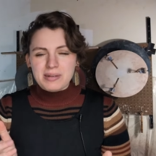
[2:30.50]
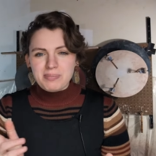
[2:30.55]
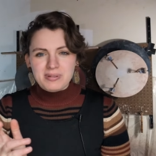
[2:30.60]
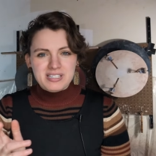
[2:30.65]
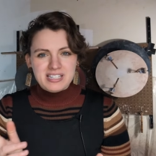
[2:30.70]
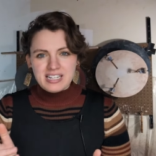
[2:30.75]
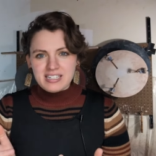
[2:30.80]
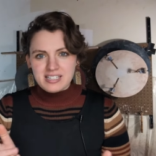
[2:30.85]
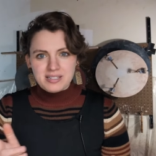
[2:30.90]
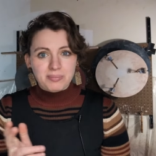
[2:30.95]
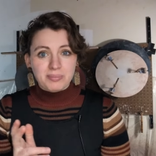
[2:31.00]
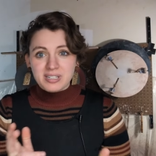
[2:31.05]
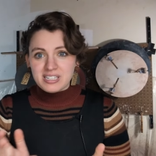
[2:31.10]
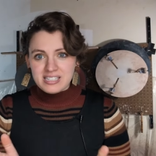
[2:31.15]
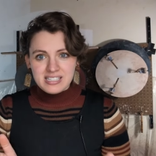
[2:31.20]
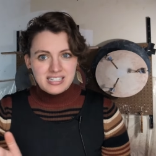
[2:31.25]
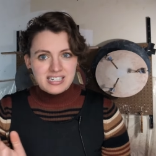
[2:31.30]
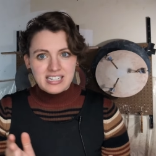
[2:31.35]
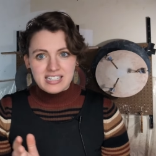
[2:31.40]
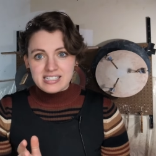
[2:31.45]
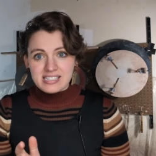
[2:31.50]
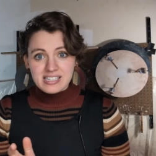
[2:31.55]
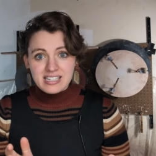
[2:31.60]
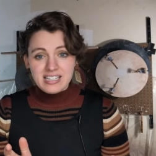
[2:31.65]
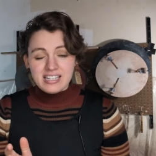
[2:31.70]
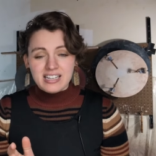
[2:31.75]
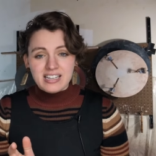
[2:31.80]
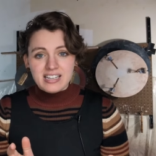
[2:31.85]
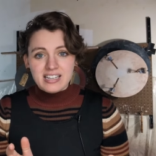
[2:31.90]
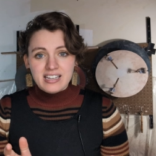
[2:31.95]
tip is that simplicity is
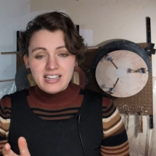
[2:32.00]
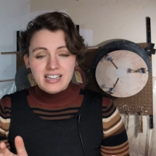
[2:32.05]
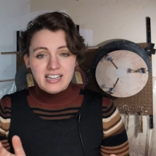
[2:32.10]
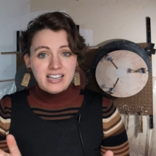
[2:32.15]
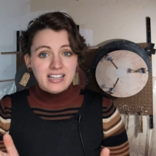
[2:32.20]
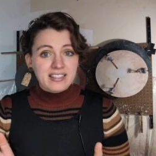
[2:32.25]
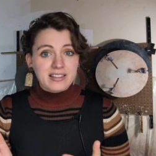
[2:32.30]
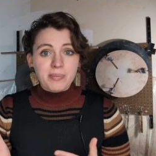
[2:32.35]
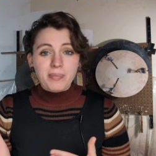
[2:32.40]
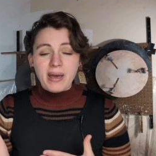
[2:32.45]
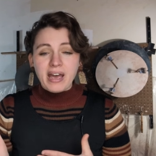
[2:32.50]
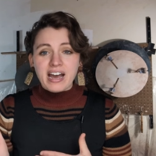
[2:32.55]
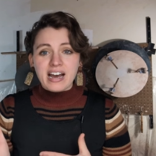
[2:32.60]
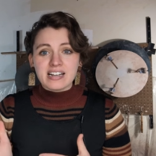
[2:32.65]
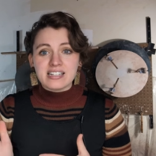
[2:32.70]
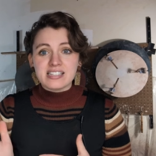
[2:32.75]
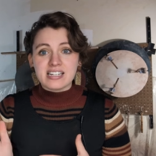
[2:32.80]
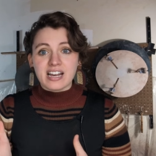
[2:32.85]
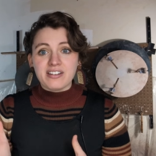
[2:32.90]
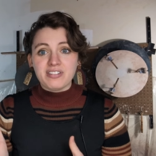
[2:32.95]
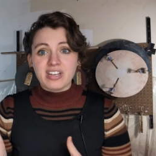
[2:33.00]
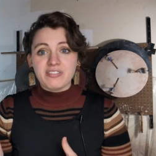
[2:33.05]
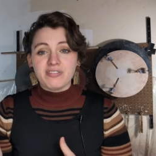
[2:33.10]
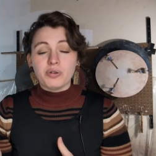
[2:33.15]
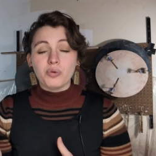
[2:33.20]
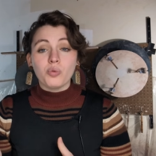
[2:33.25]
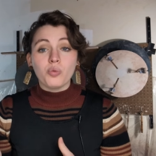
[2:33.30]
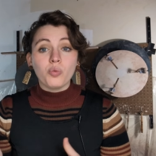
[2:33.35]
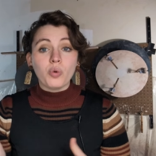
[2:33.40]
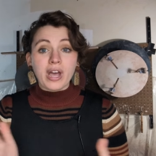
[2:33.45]
key. In the past, I've
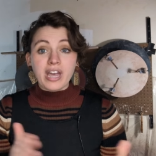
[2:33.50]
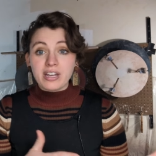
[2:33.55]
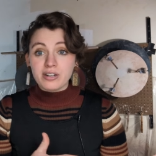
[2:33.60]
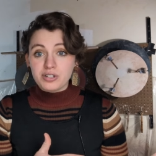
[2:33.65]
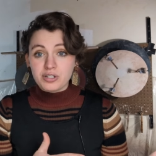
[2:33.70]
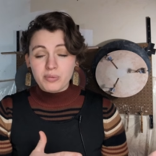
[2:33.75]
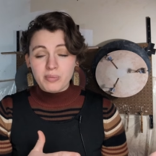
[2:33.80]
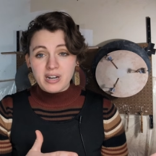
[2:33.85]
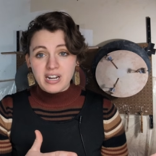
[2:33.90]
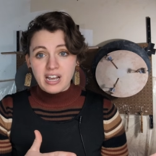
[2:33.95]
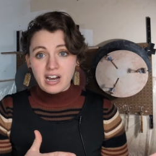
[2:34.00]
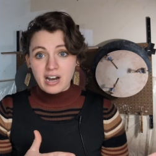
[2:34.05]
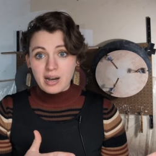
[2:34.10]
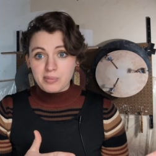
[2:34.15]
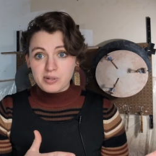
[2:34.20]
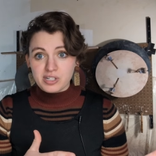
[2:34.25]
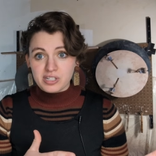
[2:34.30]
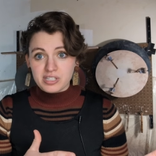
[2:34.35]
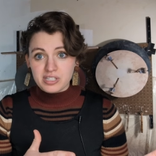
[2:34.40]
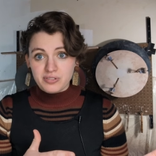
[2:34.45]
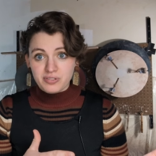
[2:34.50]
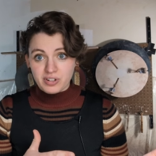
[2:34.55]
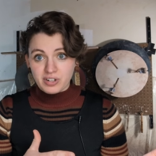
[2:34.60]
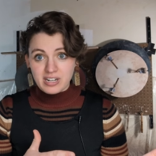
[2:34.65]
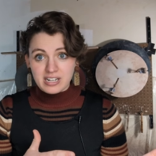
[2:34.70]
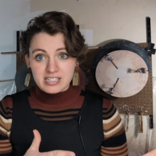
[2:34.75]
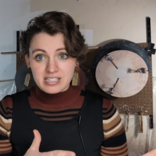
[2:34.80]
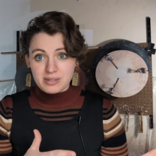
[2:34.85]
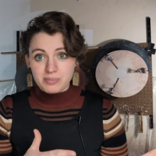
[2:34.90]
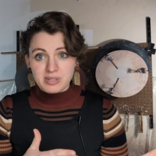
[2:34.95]
given way too many options for
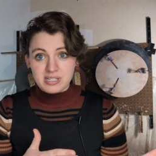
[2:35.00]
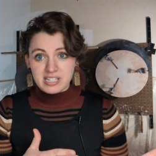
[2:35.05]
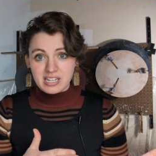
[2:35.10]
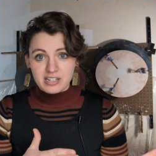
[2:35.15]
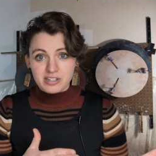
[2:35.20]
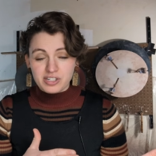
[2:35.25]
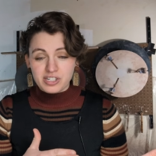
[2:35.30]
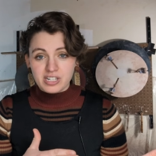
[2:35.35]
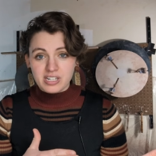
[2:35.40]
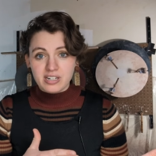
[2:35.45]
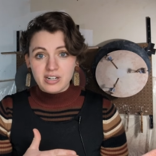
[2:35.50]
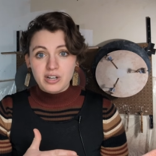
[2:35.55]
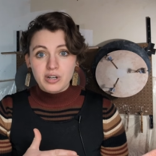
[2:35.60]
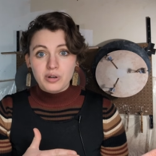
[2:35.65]
customization,